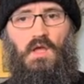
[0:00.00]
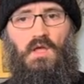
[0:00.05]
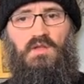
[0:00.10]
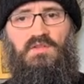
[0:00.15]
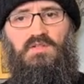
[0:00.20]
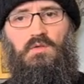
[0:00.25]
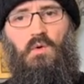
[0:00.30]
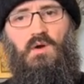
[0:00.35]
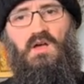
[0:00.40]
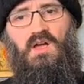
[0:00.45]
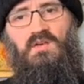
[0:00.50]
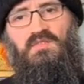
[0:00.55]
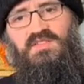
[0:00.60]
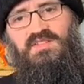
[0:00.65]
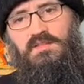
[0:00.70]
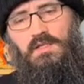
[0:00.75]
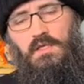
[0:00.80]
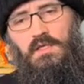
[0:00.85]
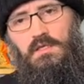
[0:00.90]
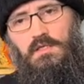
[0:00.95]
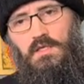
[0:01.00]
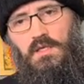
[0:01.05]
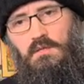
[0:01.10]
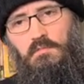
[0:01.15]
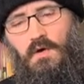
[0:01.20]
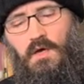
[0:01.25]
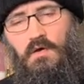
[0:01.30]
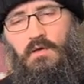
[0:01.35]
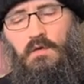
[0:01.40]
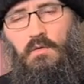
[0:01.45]
So I have seen in
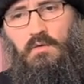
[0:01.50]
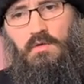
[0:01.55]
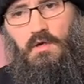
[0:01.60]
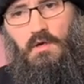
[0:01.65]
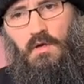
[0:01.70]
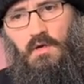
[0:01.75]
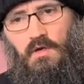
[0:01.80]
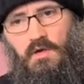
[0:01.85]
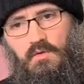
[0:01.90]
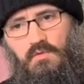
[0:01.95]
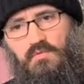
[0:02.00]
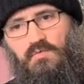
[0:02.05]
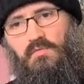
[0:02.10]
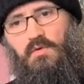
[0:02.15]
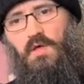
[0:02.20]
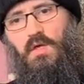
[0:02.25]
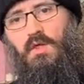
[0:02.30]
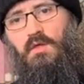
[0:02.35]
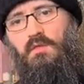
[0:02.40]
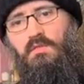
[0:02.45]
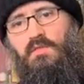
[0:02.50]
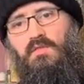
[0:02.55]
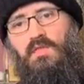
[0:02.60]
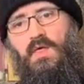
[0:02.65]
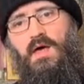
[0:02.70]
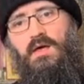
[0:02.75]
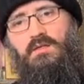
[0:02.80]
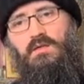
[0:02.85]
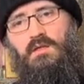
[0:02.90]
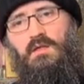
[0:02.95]
my own life
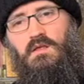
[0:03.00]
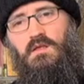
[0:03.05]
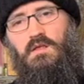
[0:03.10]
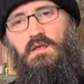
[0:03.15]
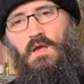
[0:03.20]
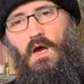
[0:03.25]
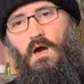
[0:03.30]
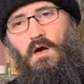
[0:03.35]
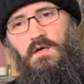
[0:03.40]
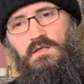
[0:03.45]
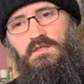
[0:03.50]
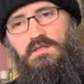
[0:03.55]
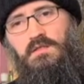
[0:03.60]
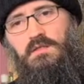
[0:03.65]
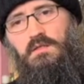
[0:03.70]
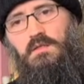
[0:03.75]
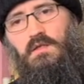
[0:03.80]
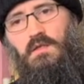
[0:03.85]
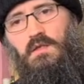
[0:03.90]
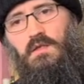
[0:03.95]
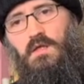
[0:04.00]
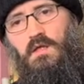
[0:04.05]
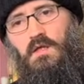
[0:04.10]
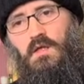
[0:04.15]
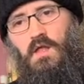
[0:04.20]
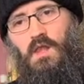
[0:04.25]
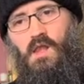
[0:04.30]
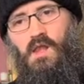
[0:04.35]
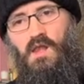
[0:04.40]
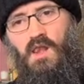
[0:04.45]
that God
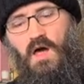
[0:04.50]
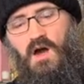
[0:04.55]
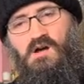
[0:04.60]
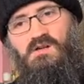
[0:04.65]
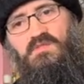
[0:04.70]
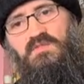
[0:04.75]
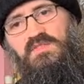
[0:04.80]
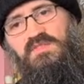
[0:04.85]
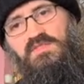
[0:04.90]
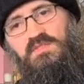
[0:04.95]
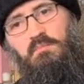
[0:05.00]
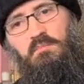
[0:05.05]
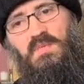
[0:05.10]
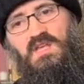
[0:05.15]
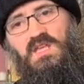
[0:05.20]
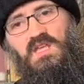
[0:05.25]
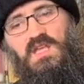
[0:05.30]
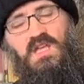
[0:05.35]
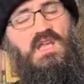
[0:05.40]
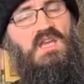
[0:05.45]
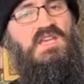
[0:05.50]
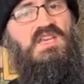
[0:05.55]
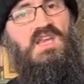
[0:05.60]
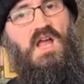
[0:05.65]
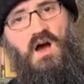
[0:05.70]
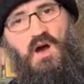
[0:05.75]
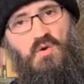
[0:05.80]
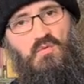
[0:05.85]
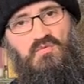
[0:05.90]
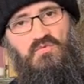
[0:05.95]
loves me
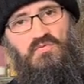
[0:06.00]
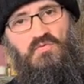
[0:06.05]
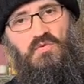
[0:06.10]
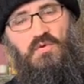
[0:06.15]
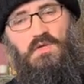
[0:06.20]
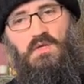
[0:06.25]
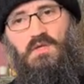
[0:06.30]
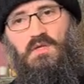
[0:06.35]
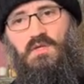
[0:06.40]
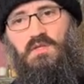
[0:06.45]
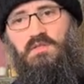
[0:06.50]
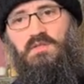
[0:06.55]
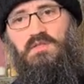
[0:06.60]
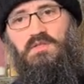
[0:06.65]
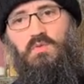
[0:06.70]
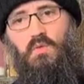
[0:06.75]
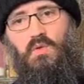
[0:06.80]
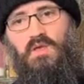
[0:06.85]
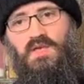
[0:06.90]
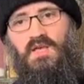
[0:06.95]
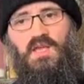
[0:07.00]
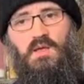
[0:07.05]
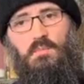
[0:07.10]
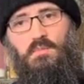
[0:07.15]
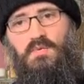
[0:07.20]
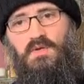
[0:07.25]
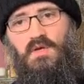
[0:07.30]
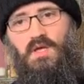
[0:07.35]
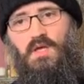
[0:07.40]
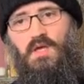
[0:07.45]
enough to
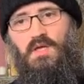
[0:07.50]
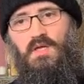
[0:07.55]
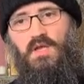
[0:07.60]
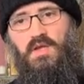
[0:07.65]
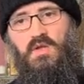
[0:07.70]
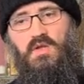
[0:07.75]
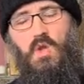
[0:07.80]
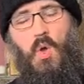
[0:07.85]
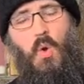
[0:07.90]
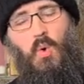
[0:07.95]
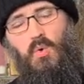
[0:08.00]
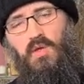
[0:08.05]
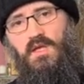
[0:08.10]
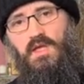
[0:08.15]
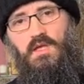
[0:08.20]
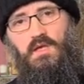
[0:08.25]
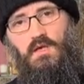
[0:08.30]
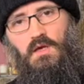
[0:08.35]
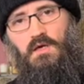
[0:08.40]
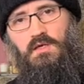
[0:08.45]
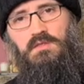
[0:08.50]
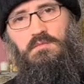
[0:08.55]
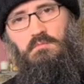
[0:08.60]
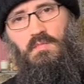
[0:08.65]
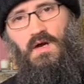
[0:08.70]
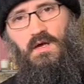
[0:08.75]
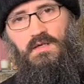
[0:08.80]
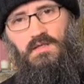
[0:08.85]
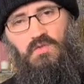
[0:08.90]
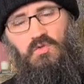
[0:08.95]
keep knocking at
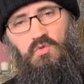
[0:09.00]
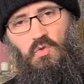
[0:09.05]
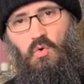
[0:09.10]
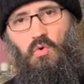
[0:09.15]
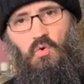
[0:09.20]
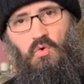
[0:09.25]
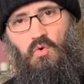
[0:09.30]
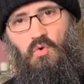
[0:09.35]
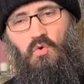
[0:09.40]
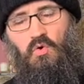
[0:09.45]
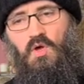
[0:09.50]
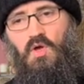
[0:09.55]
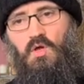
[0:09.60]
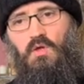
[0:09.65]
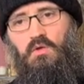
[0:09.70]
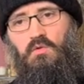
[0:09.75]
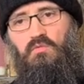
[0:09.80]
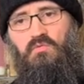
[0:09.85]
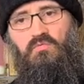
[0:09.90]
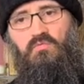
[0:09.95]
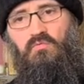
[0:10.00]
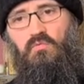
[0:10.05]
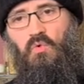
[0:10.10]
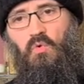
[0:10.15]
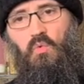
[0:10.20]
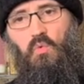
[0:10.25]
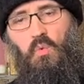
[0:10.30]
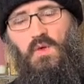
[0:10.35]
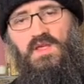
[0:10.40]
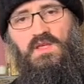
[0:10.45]
my door
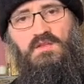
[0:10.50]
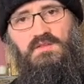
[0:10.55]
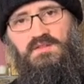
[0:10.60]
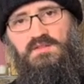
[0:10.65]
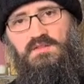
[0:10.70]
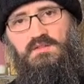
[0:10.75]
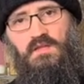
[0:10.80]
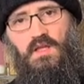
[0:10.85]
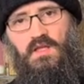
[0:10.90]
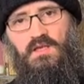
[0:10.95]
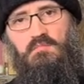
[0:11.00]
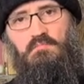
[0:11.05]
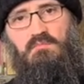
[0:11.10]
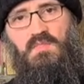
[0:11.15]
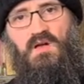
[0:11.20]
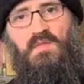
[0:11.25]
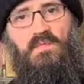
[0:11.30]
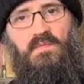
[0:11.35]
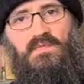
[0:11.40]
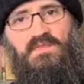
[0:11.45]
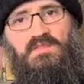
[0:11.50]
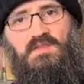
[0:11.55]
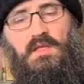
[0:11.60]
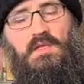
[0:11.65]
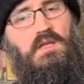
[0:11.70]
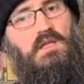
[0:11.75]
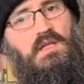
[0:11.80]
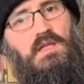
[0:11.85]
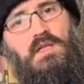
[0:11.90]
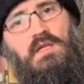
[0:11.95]
for weeks and months
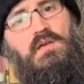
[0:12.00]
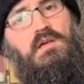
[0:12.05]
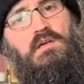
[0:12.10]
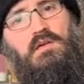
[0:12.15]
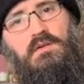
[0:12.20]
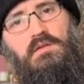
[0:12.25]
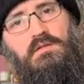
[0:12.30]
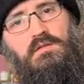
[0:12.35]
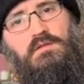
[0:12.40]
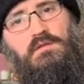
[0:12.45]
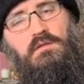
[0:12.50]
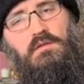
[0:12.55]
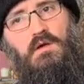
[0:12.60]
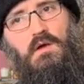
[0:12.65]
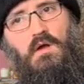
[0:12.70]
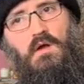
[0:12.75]
and years,